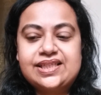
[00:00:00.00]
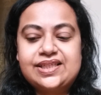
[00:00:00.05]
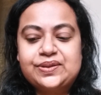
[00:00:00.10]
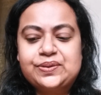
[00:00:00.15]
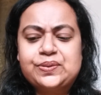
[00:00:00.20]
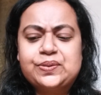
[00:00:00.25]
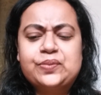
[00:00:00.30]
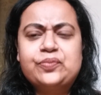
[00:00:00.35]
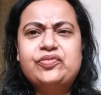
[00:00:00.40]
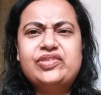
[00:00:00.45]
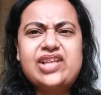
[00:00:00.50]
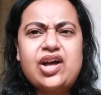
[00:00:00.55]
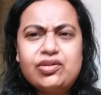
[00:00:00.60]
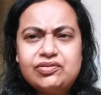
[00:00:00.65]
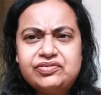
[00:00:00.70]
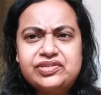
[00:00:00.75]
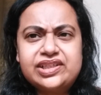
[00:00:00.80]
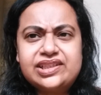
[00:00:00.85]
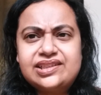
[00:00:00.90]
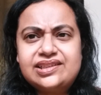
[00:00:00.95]
So
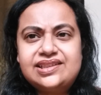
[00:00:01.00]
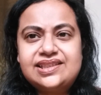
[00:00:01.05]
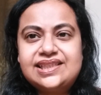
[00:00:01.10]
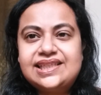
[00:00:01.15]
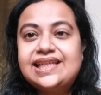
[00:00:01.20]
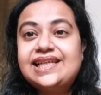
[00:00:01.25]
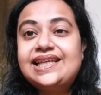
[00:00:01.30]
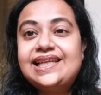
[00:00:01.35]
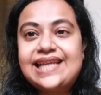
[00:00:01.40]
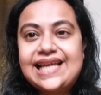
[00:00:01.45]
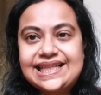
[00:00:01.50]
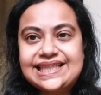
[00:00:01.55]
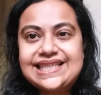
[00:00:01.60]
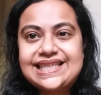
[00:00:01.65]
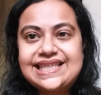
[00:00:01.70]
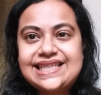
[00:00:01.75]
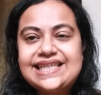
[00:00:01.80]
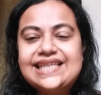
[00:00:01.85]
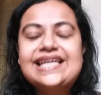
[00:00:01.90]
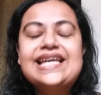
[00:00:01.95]
without further delay,
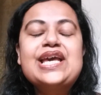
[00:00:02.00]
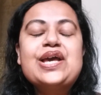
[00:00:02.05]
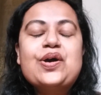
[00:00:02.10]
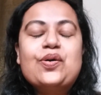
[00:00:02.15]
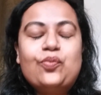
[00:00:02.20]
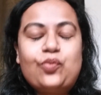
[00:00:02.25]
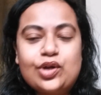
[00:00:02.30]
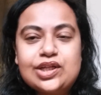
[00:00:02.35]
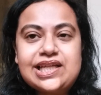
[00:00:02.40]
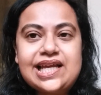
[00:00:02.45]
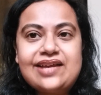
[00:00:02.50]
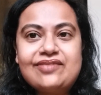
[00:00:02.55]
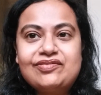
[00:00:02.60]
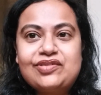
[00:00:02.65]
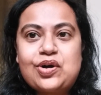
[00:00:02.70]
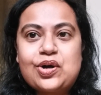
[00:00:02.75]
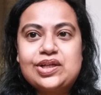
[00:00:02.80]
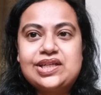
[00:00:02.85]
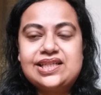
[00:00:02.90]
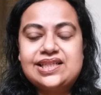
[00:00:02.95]
let's see what I
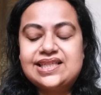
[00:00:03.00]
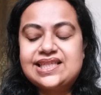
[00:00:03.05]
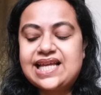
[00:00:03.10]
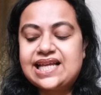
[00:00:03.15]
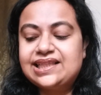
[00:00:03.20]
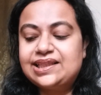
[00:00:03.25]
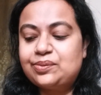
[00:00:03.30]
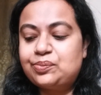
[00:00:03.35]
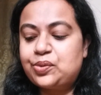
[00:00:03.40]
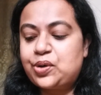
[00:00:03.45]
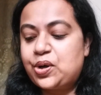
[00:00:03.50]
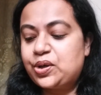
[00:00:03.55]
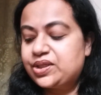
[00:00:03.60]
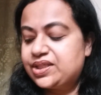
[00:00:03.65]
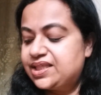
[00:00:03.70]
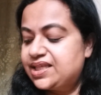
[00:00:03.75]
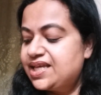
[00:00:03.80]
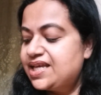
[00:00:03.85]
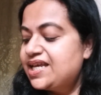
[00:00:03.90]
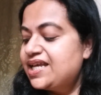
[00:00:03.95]
have got inside the box.